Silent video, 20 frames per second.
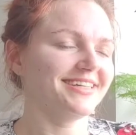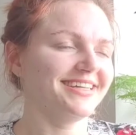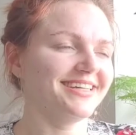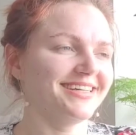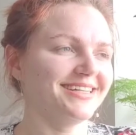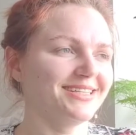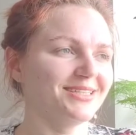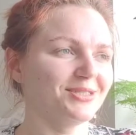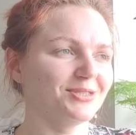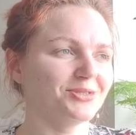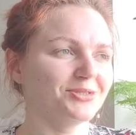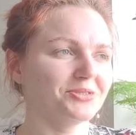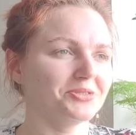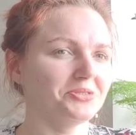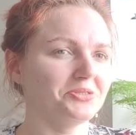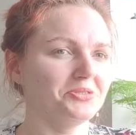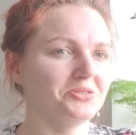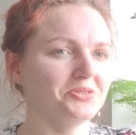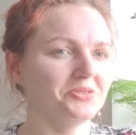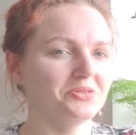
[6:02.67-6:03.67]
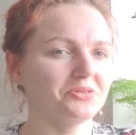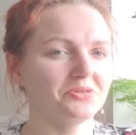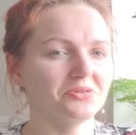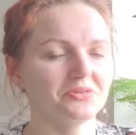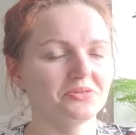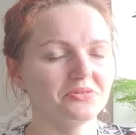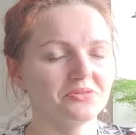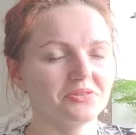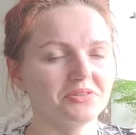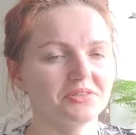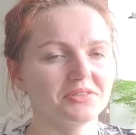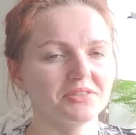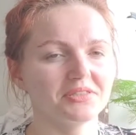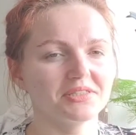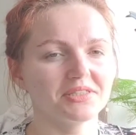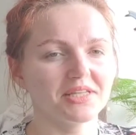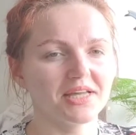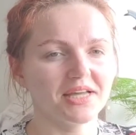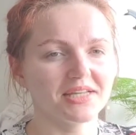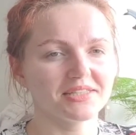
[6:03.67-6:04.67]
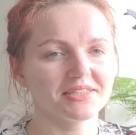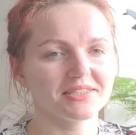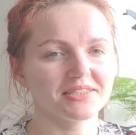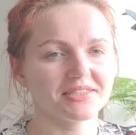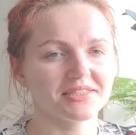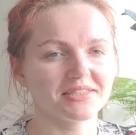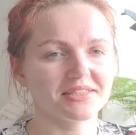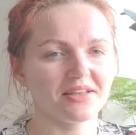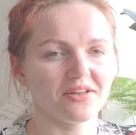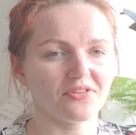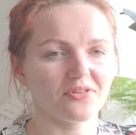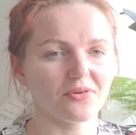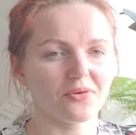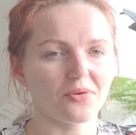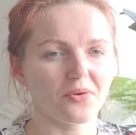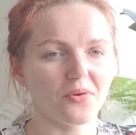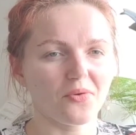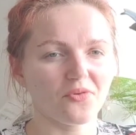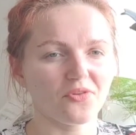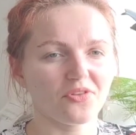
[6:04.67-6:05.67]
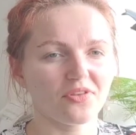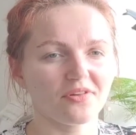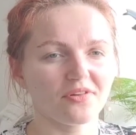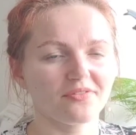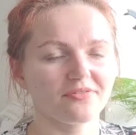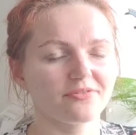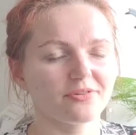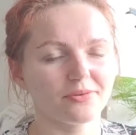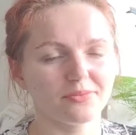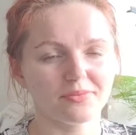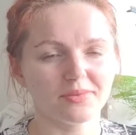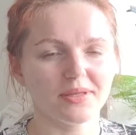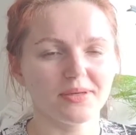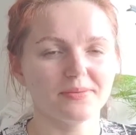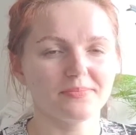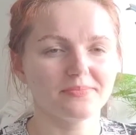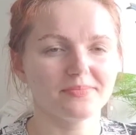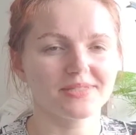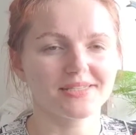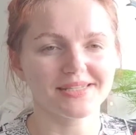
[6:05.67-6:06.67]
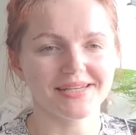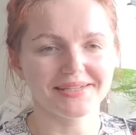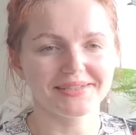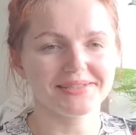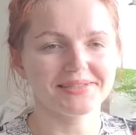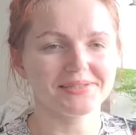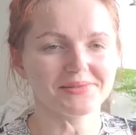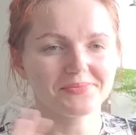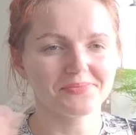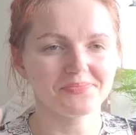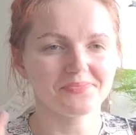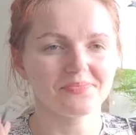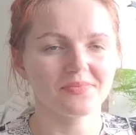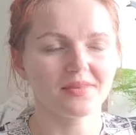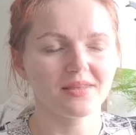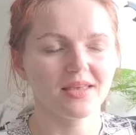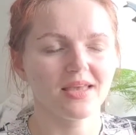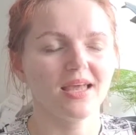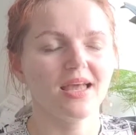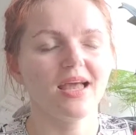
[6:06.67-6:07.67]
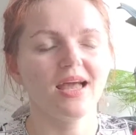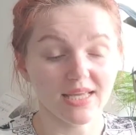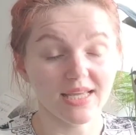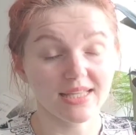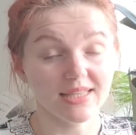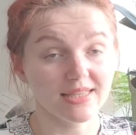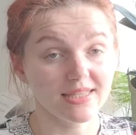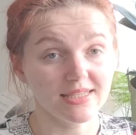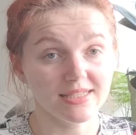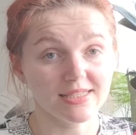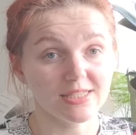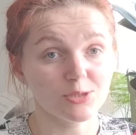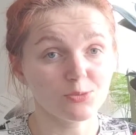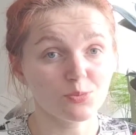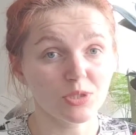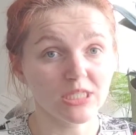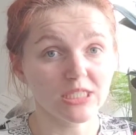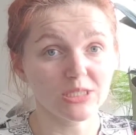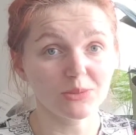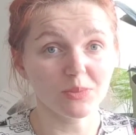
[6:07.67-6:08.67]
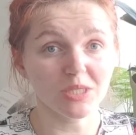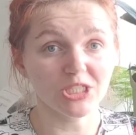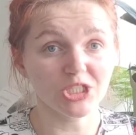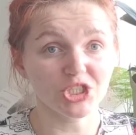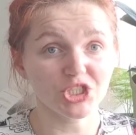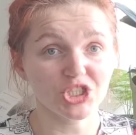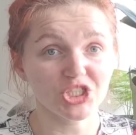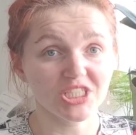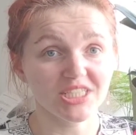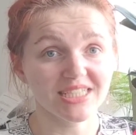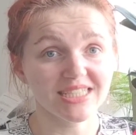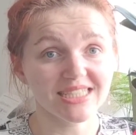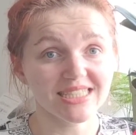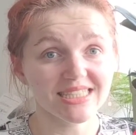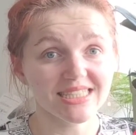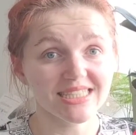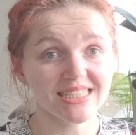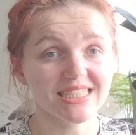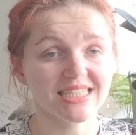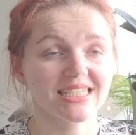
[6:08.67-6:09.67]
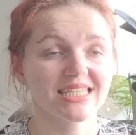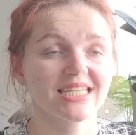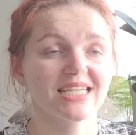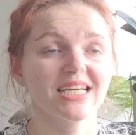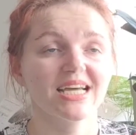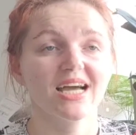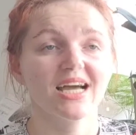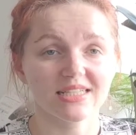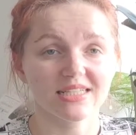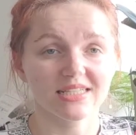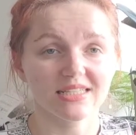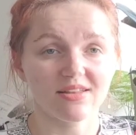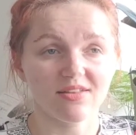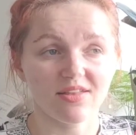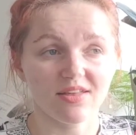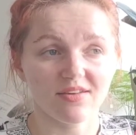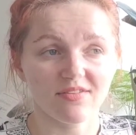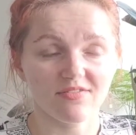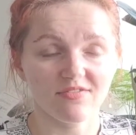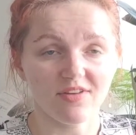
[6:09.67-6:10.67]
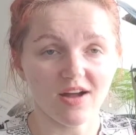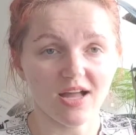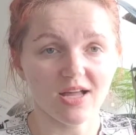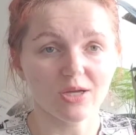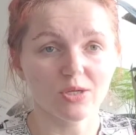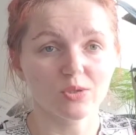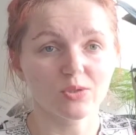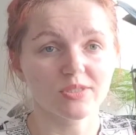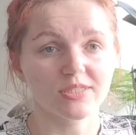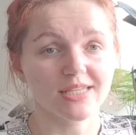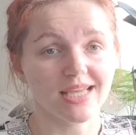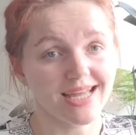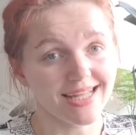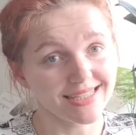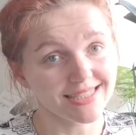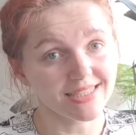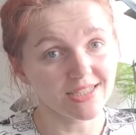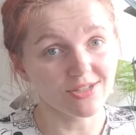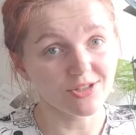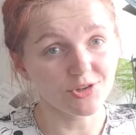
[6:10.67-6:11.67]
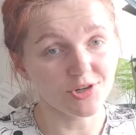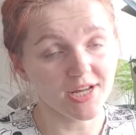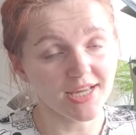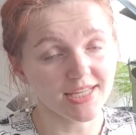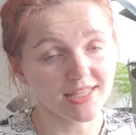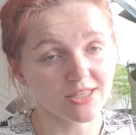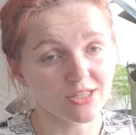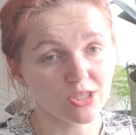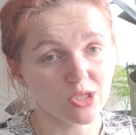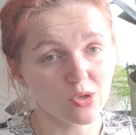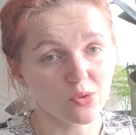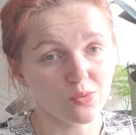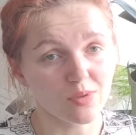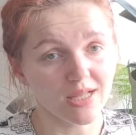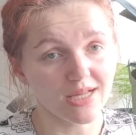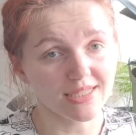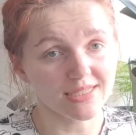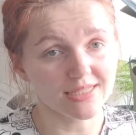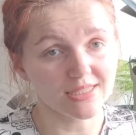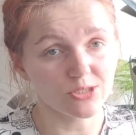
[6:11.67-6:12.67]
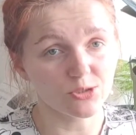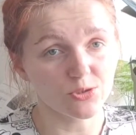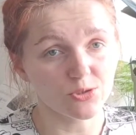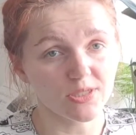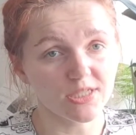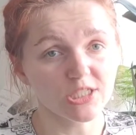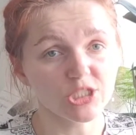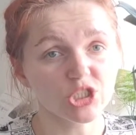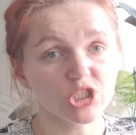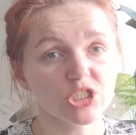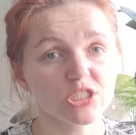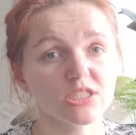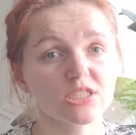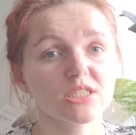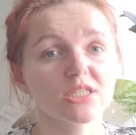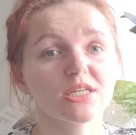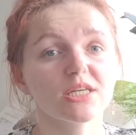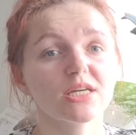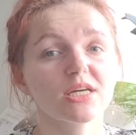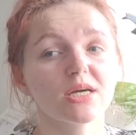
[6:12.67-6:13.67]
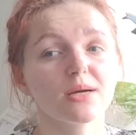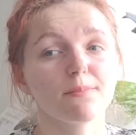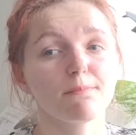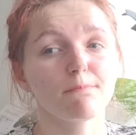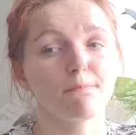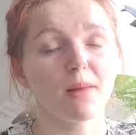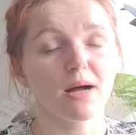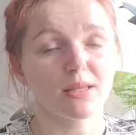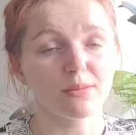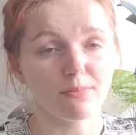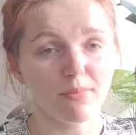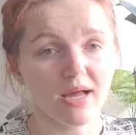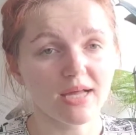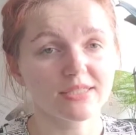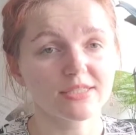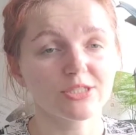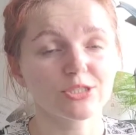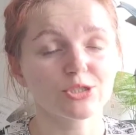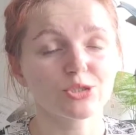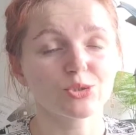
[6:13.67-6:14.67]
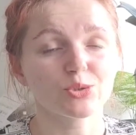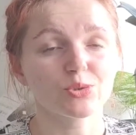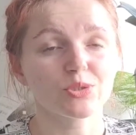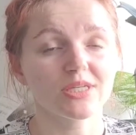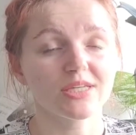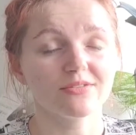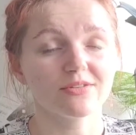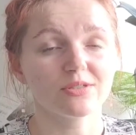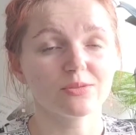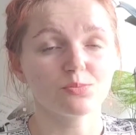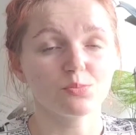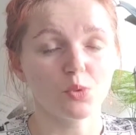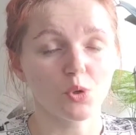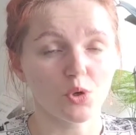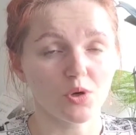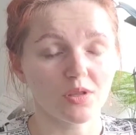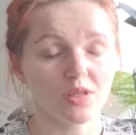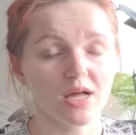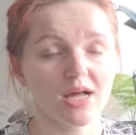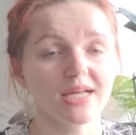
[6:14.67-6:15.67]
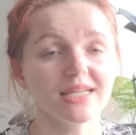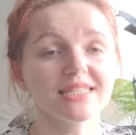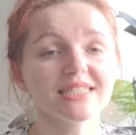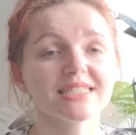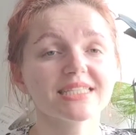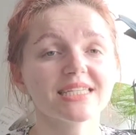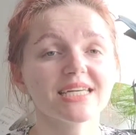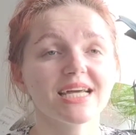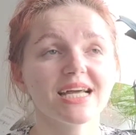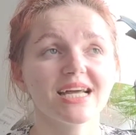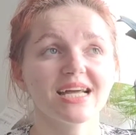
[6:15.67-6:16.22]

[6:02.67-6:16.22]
and you will get another growth from the sides. And this is pretty much it. The ficus can tolerate low light situation, but better to give it more light